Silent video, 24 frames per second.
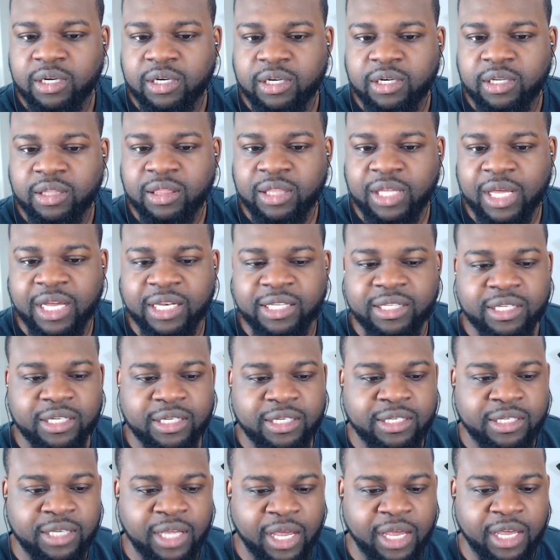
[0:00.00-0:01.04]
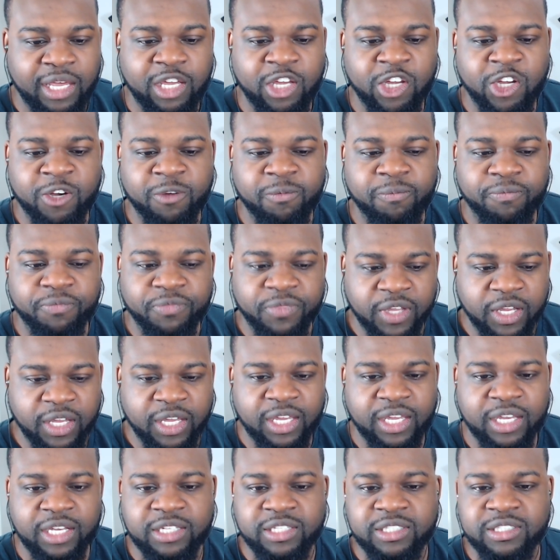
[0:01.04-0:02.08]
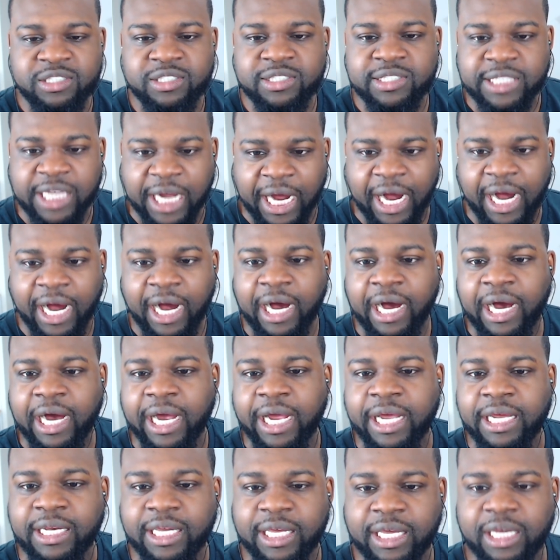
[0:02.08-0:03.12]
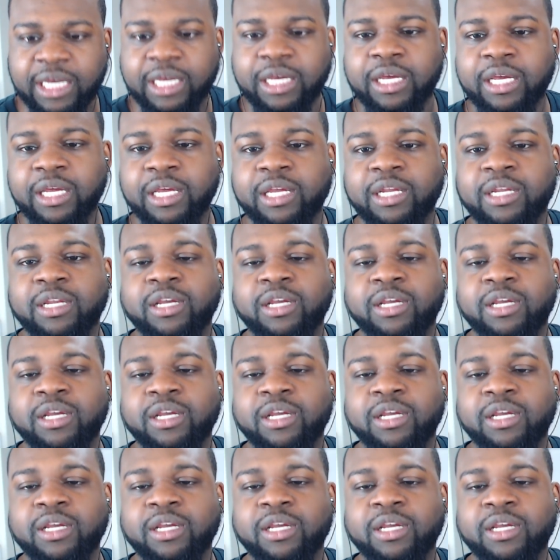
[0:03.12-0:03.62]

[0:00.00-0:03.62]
that the damn things died and